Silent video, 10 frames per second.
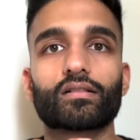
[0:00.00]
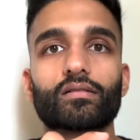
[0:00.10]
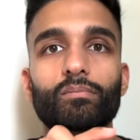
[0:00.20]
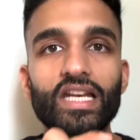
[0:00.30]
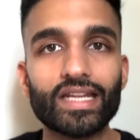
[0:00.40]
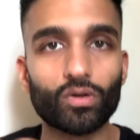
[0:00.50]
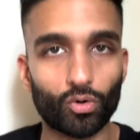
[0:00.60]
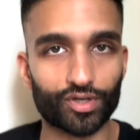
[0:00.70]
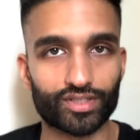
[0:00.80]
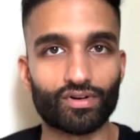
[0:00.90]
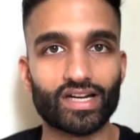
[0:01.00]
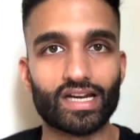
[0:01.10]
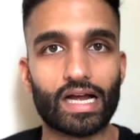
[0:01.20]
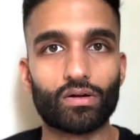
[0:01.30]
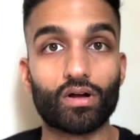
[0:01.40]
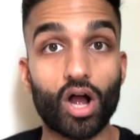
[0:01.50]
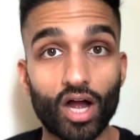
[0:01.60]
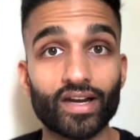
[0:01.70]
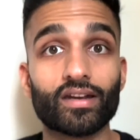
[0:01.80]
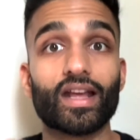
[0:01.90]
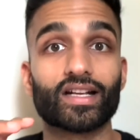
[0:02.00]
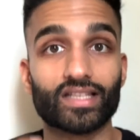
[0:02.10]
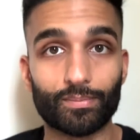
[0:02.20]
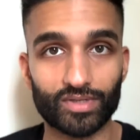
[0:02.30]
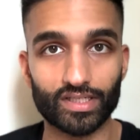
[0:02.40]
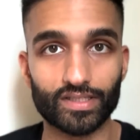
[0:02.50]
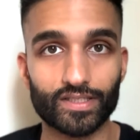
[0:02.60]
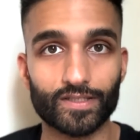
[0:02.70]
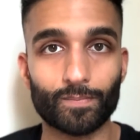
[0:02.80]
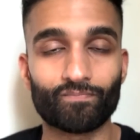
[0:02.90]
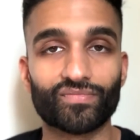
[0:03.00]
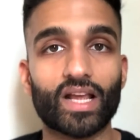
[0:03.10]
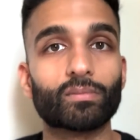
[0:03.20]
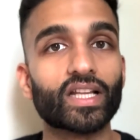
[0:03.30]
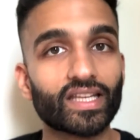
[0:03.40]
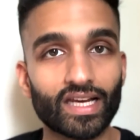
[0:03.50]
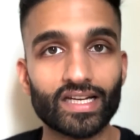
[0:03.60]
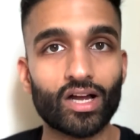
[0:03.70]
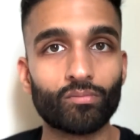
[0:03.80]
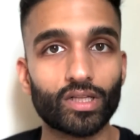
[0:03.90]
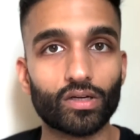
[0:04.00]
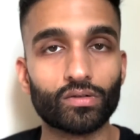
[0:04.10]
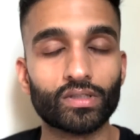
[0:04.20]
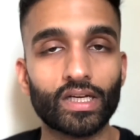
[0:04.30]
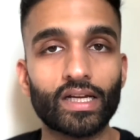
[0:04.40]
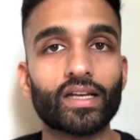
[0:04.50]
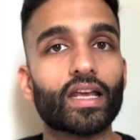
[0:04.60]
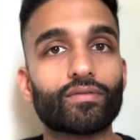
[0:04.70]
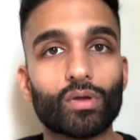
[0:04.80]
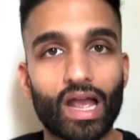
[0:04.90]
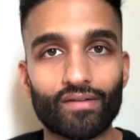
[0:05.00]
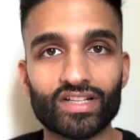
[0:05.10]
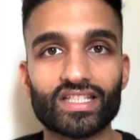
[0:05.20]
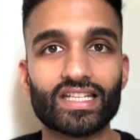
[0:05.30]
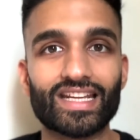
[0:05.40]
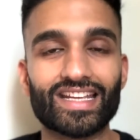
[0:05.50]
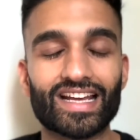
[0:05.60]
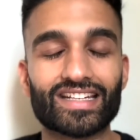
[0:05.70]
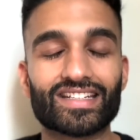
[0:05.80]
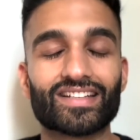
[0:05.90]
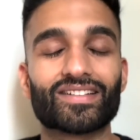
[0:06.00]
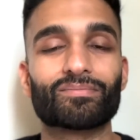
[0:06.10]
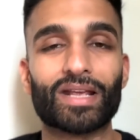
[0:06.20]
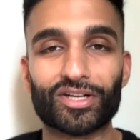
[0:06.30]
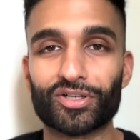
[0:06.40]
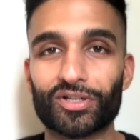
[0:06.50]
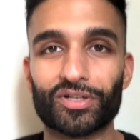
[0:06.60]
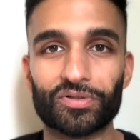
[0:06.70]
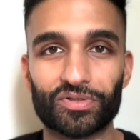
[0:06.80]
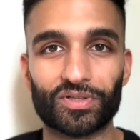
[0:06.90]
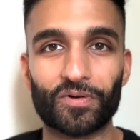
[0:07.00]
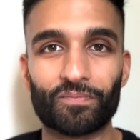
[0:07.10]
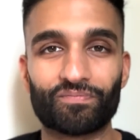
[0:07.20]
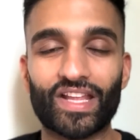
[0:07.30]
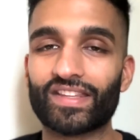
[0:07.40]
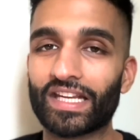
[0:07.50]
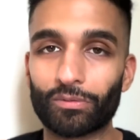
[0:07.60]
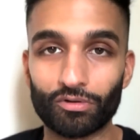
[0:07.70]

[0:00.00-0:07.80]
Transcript: mini course right now on acceptance. I'm linking it down below. If you haven't seen it yet, make sure to do so. I think it will